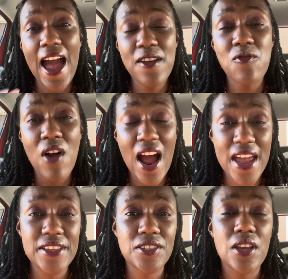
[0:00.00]

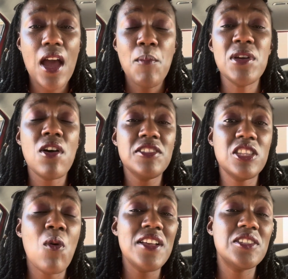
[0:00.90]
rise
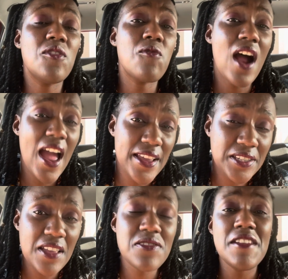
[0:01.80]

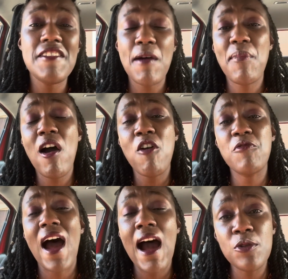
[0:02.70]
in the number of
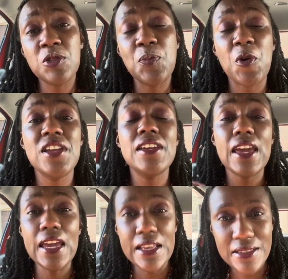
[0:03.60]
house
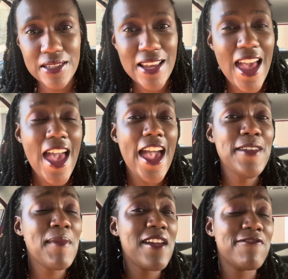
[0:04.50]
break-ins.
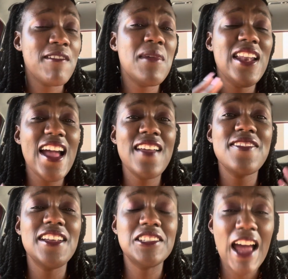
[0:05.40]
And my family at
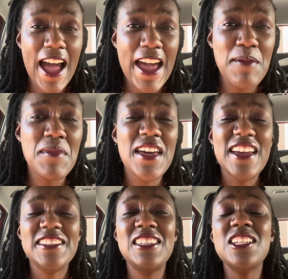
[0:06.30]
that time
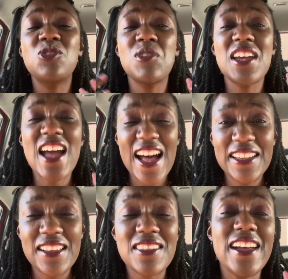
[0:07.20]

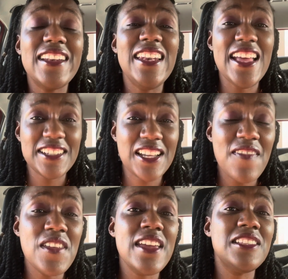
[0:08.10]
disregarded that letter.
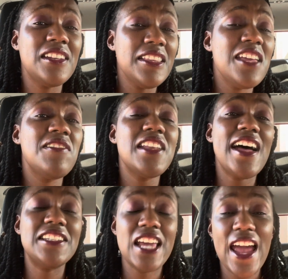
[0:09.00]
They didn't even
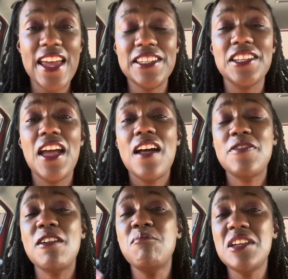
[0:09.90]
attend
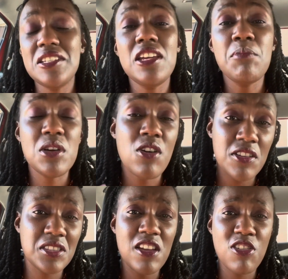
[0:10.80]
the meeting
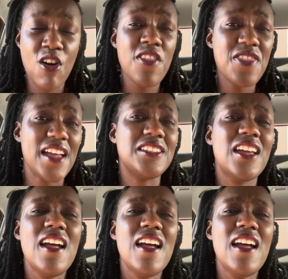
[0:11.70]
because they thought that